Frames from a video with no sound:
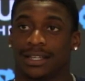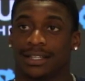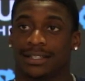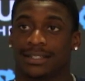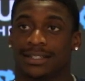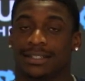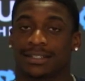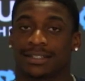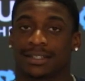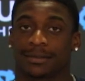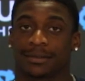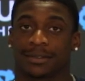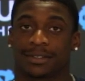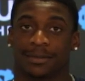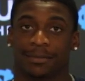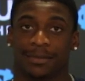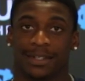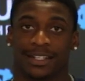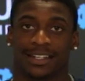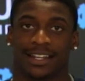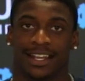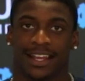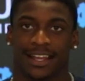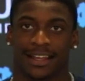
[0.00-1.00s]
He sees something in
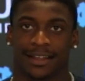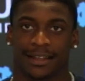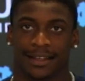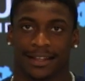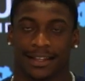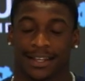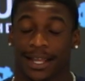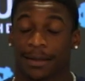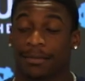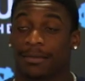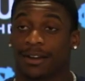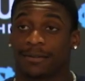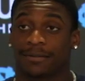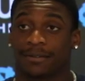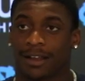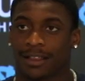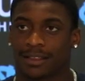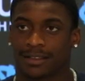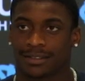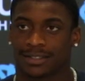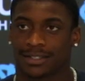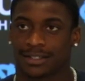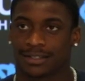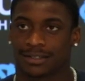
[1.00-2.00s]
me that my
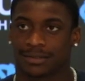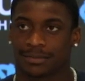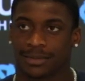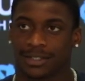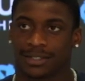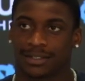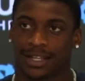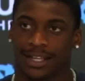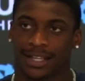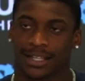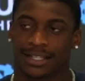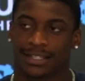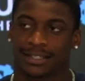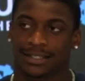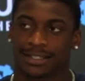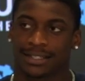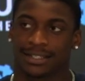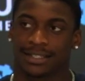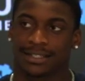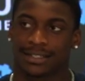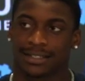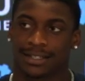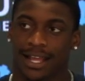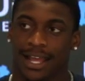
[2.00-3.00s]
father sees in me. He
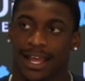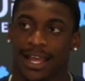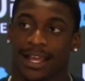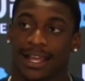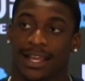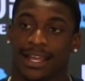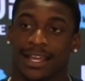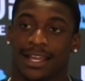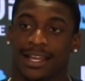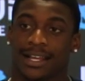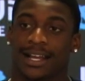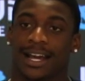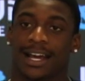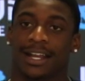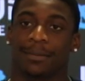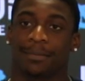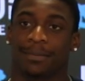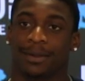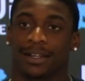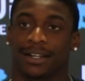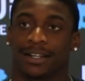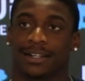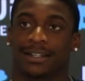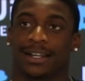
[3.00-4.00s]
sees that kind of
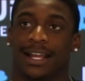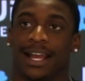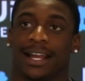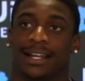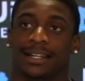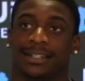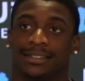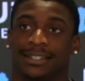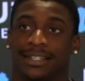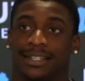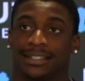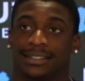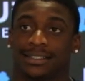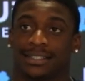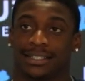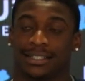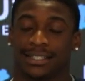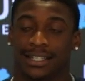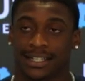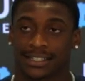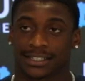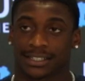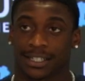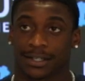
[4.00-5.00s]
player that I can take it to the
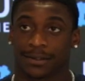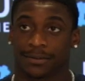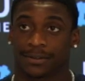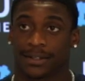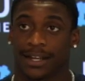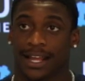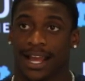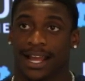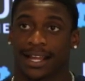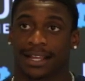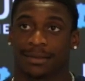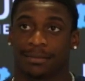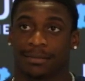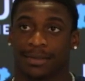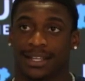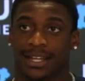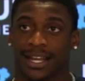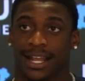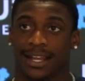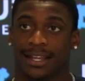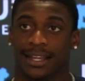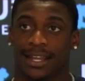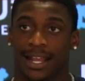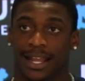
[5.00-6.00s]
next level, that I can be
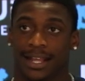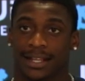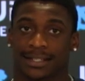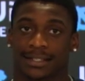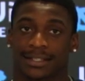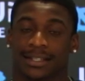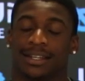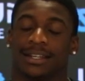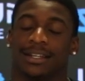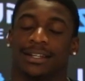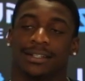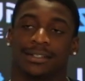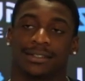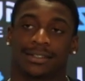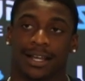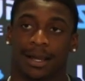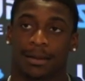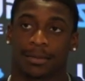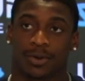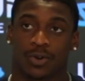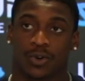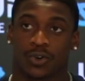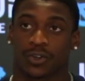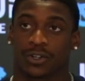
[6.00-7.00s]
that next
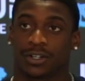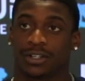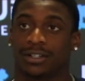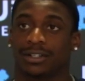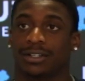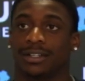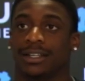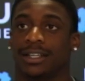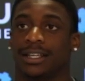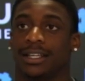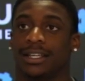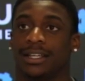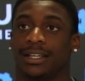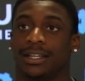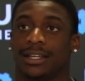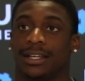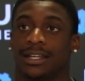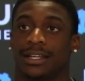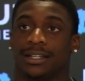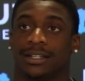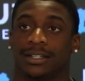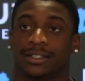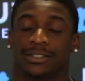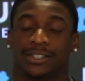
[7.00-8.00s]
top corner in the league,
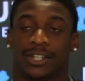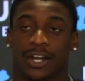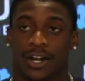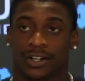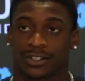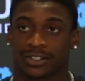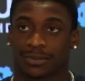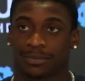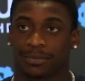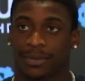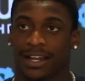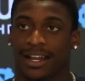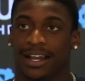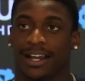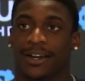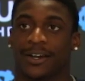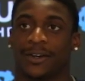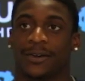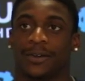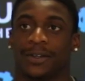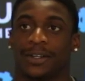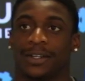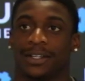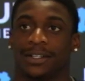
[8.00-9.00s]
that talked
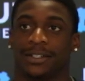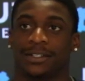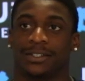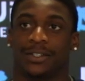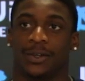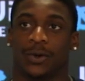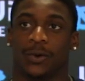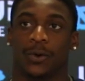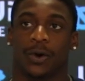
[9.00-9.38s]
about, the